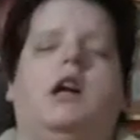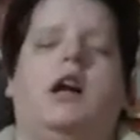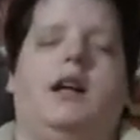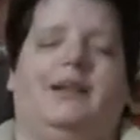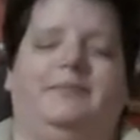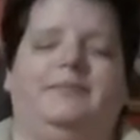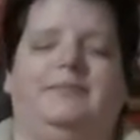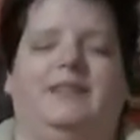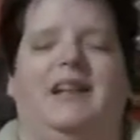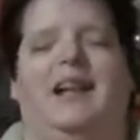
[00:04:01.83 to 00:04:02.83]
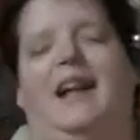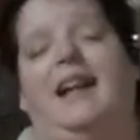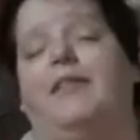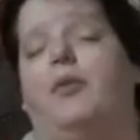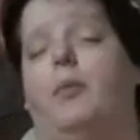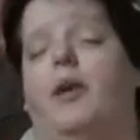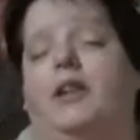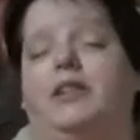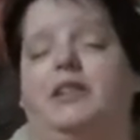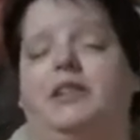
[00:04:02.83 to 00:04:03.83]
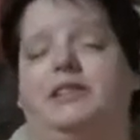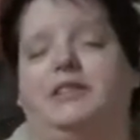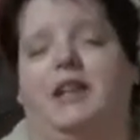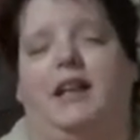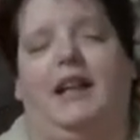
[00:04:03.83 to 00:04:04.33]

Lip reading: And even worse is,